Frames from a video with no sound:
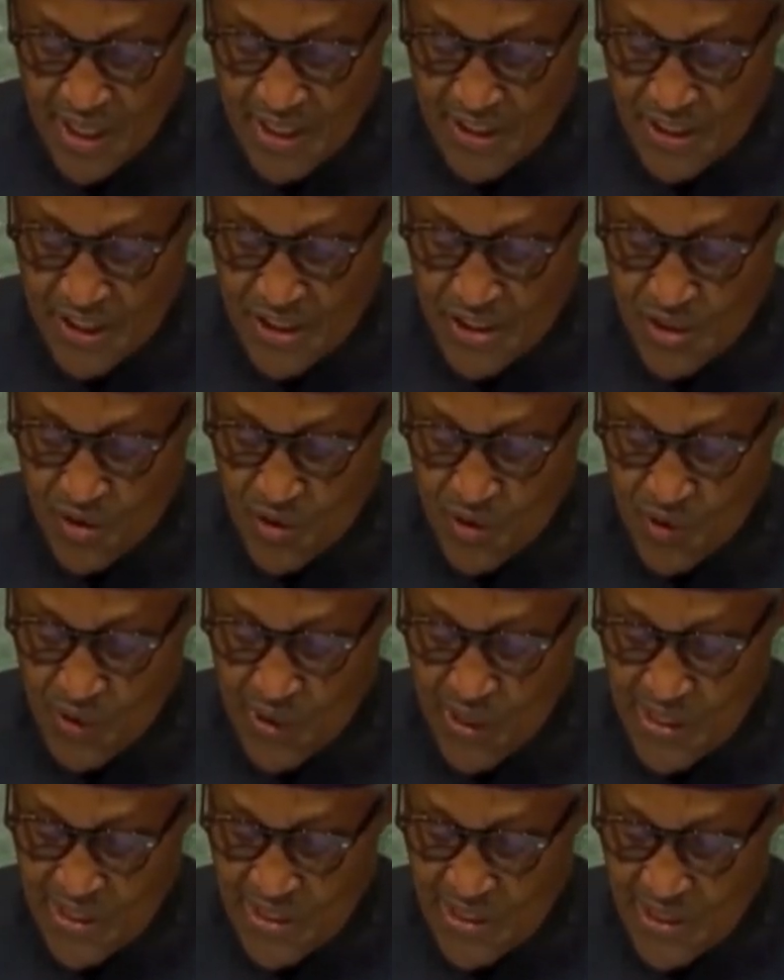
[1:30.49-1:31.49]
At its
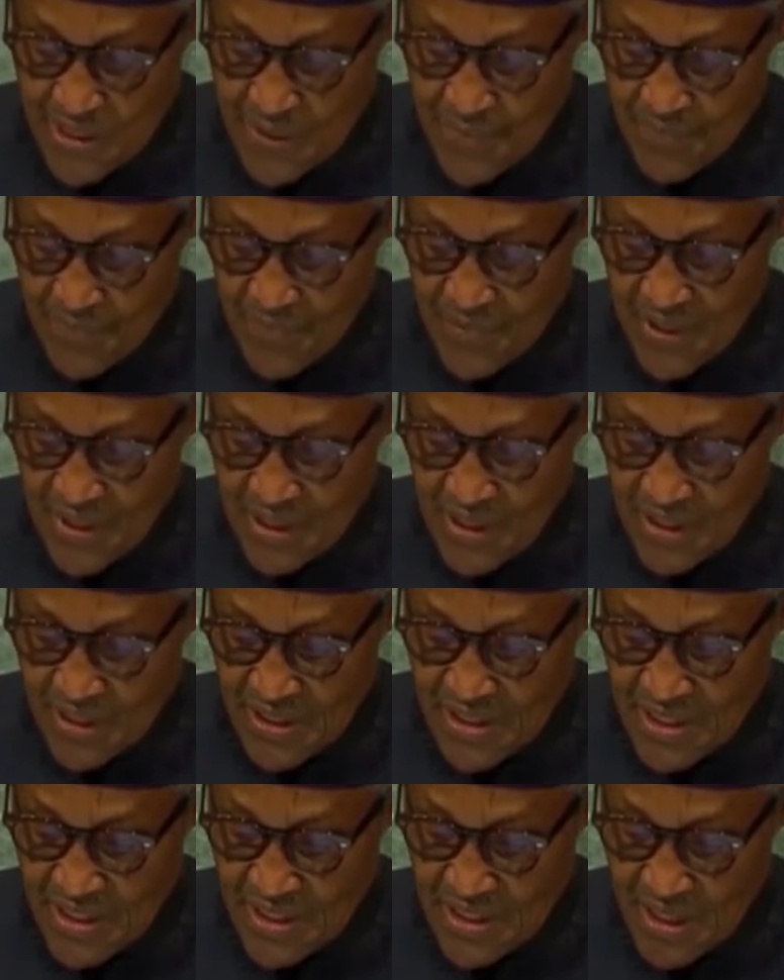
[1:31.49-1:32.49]
lowest,
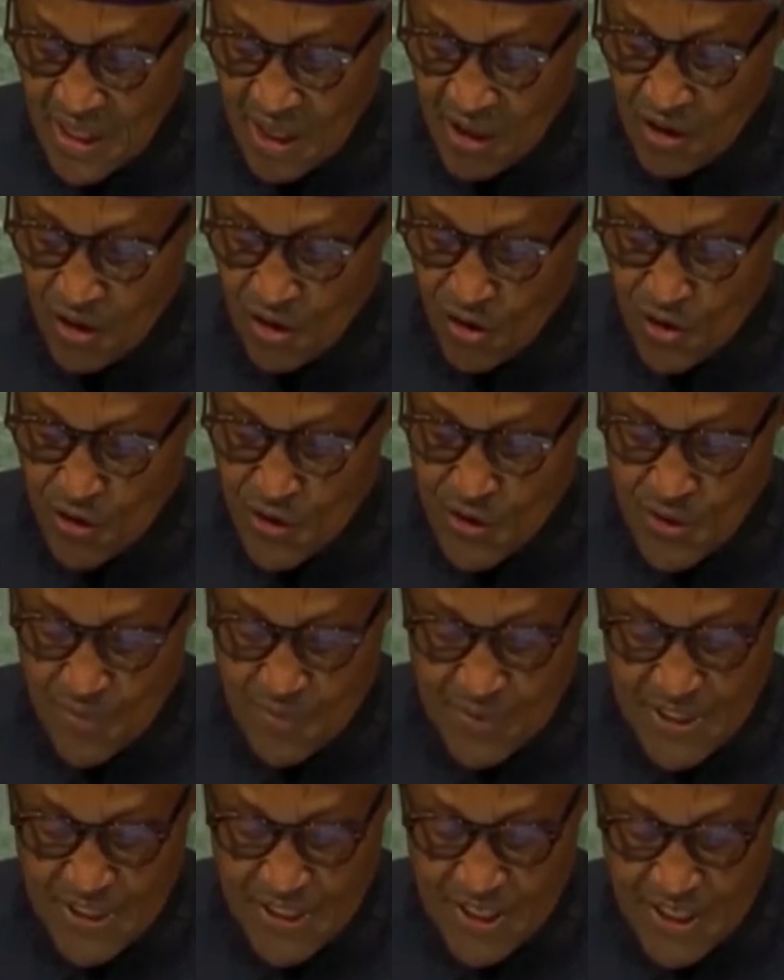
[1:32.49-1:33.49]
it is a
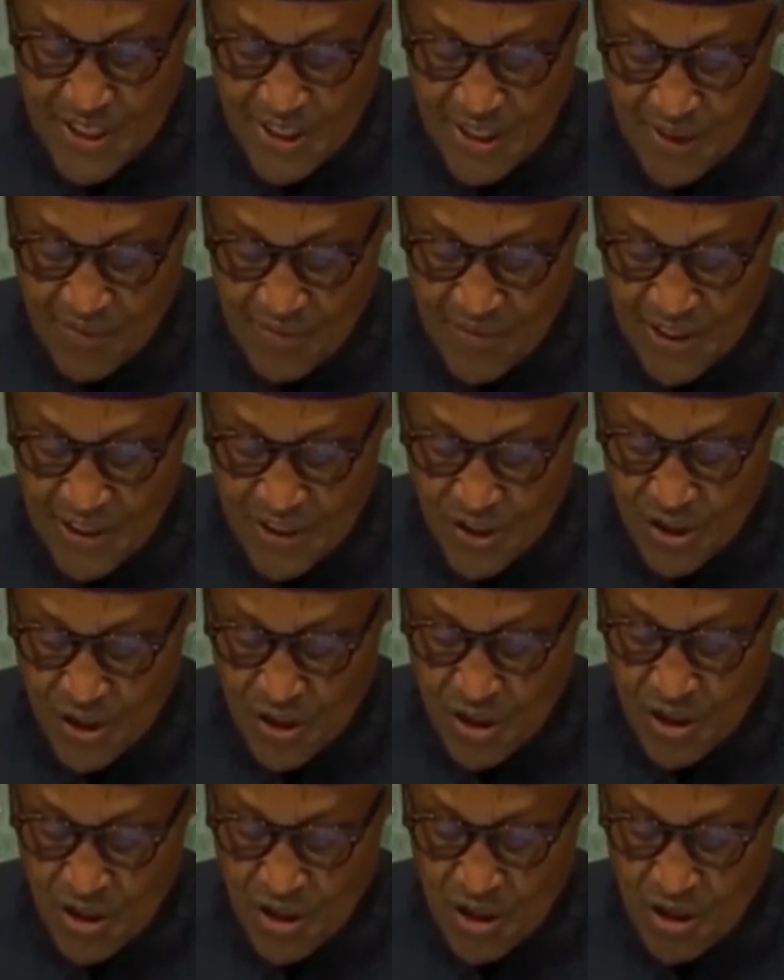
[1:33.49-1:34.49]
corrosive digital
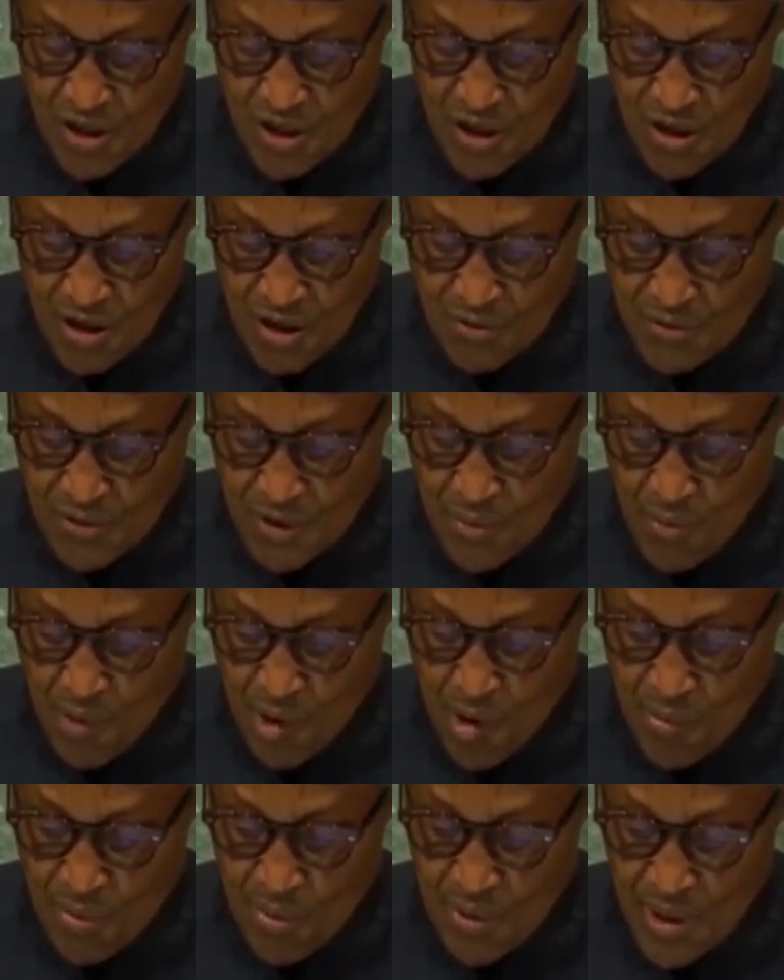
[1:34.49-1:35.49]
version of the
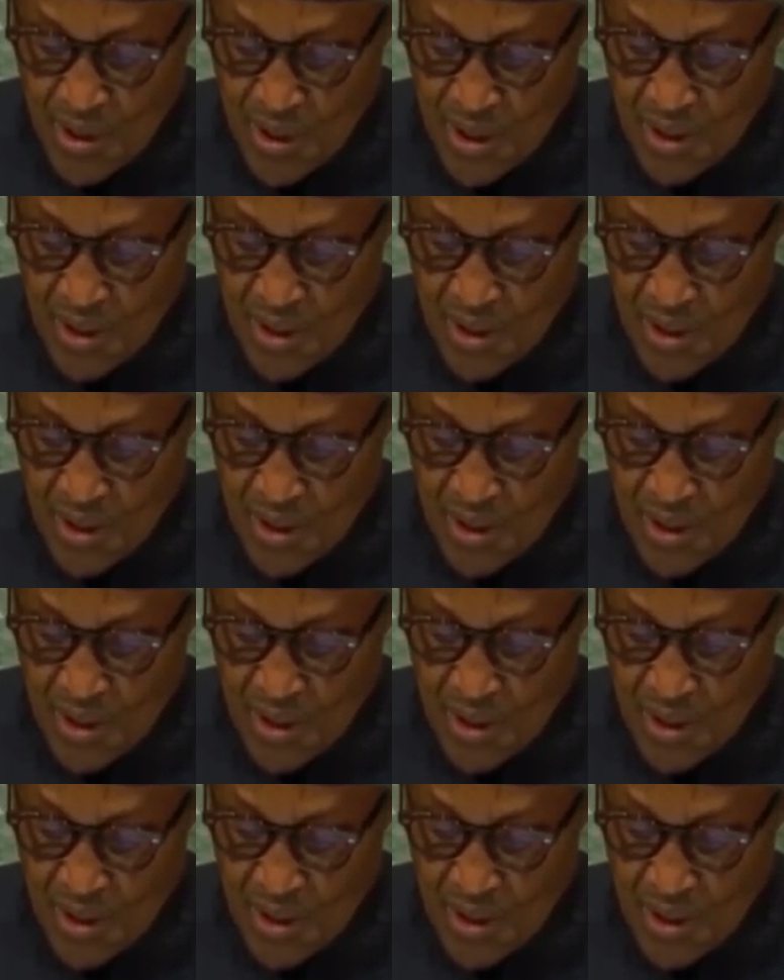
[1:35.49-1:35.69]
mob,